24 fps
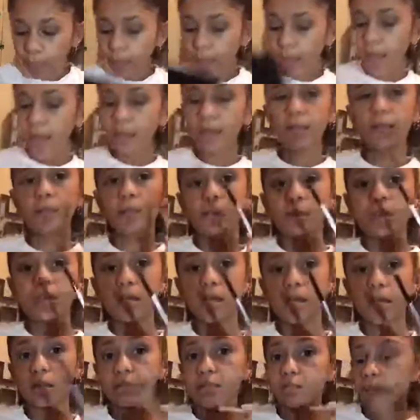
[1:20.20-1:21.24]
Mm-hmm. And then with
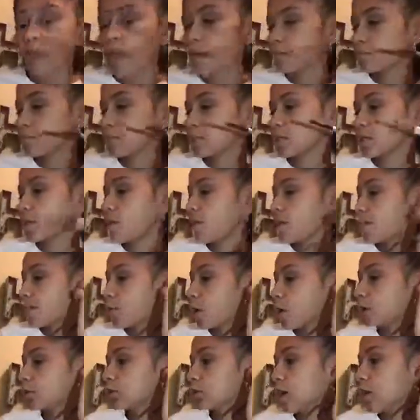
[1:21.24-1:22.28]
the empty
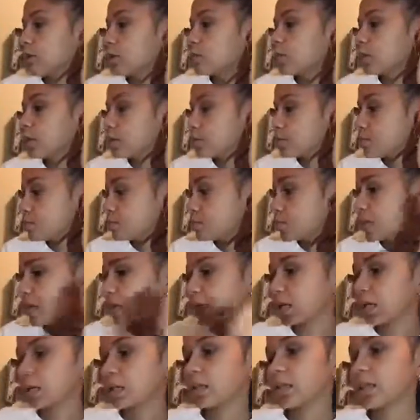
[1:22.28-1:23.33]
brush, I'm going to be
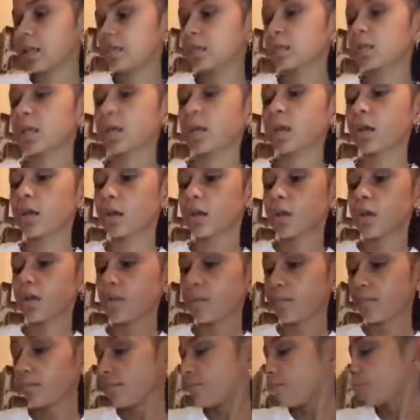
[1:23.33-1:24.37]
taking this like,
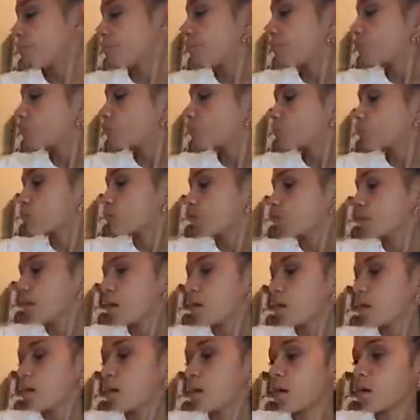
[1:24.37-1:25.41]

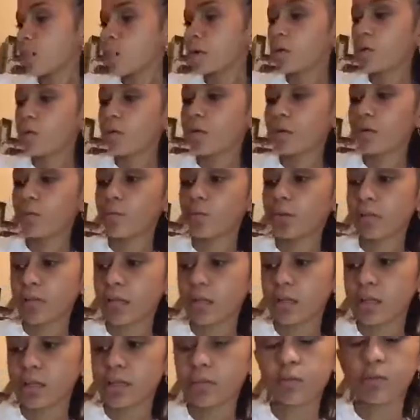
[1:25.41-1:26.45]
I'm going to go in with
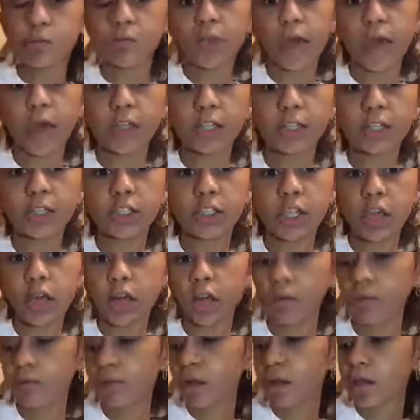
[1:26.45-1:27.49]
like this reddish
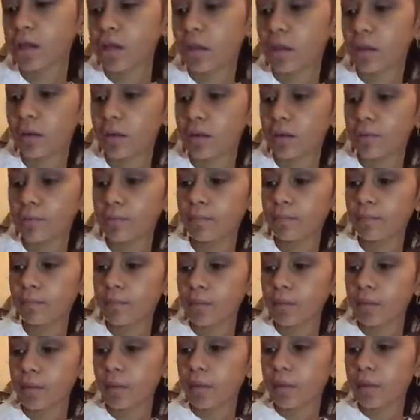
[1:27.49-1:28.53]
color right here.
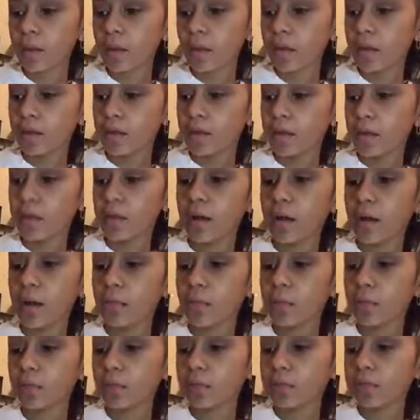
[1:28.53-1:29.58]
And then
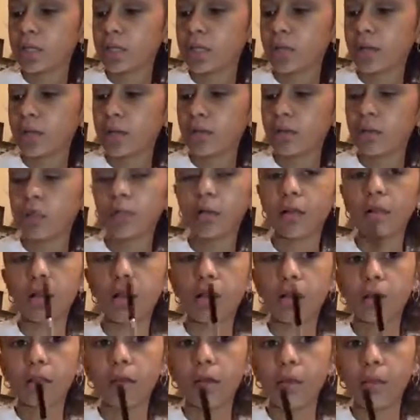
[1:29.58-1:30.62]
I'm only taking a,
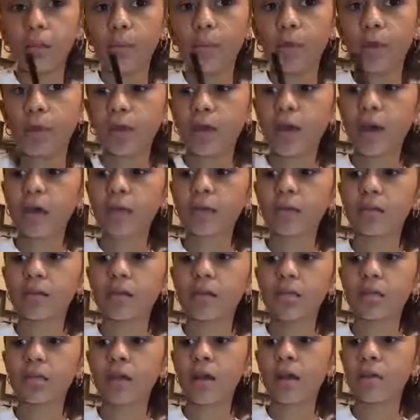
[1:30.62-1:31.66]
a little bit of that because
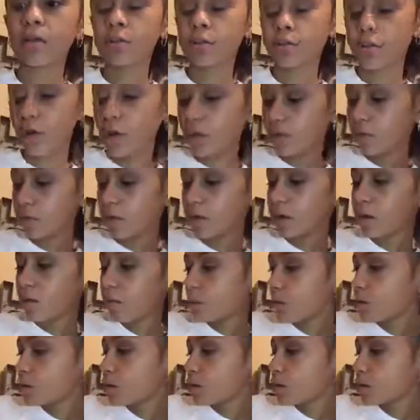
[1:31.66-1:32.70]
these colors are very
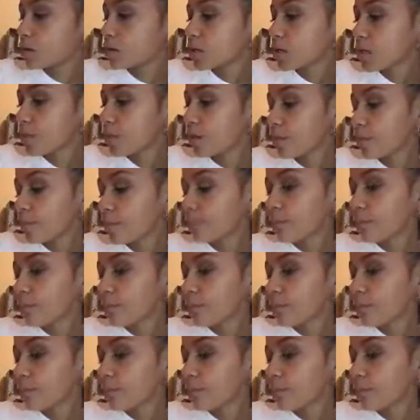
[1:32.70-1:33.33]
pigmented.